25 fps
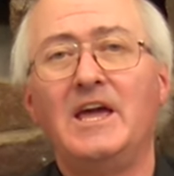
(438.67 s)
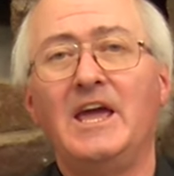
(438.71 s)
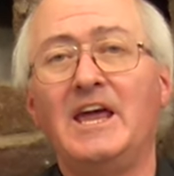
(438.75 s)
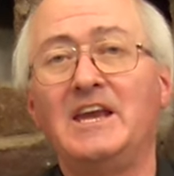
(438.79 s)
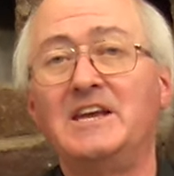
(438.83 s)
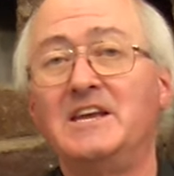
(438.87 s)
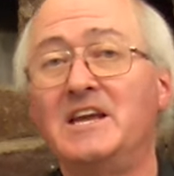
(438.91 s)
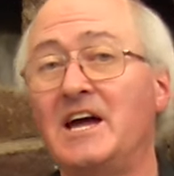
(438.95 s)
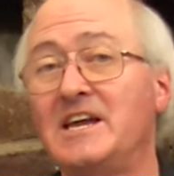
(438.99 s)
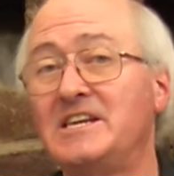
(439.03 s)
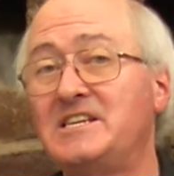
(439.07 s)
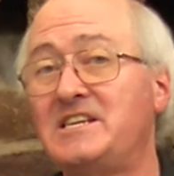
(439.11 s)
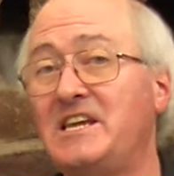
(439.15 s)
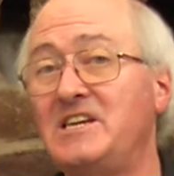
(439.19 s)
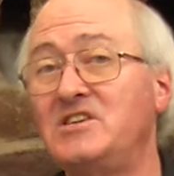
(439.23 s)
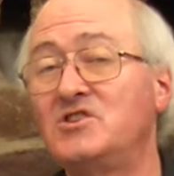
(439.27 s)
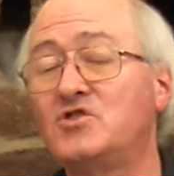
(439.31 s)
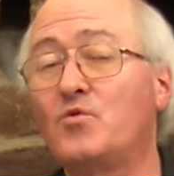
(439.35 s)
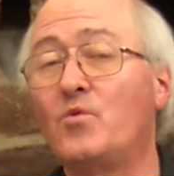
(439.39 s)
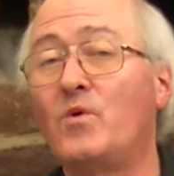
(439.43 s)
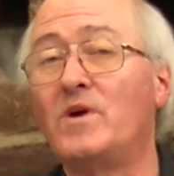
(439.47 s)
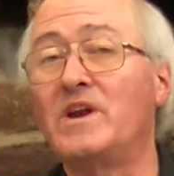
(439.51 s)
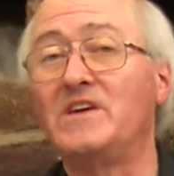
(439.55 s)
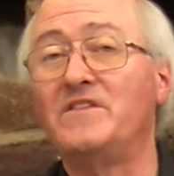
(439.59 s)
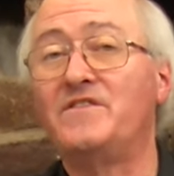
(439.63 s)
In
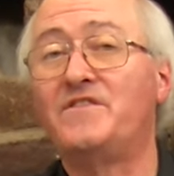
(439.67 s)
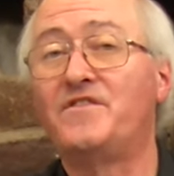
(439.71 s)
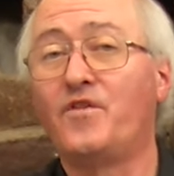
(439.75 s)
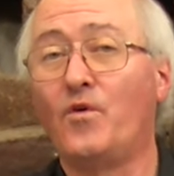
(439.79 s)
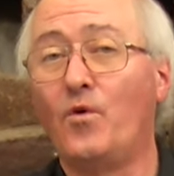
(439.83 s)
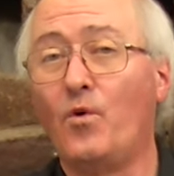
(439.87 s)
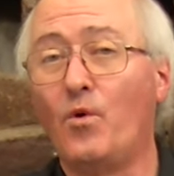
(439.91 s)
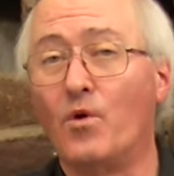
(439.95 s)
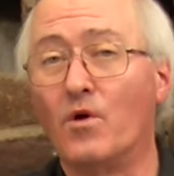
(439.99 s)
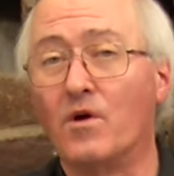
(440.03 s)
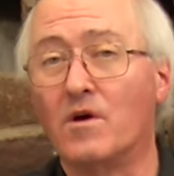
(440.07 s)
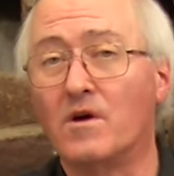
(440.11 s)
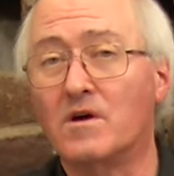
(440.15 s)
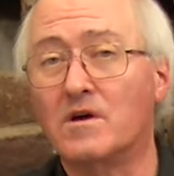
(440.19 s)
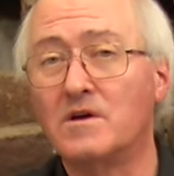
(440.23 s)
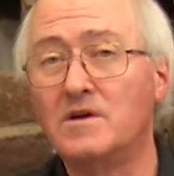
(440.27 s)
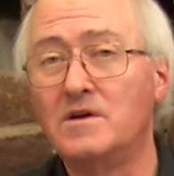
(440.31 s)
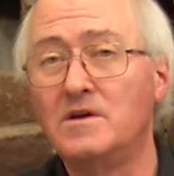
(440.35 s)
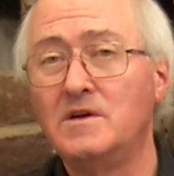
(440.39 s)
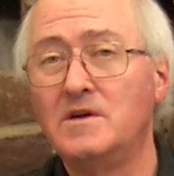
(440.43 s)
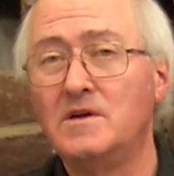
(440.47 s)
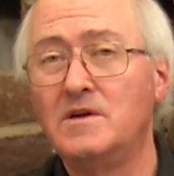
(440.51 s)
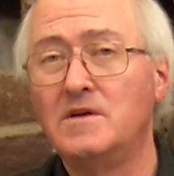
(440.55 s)
1924,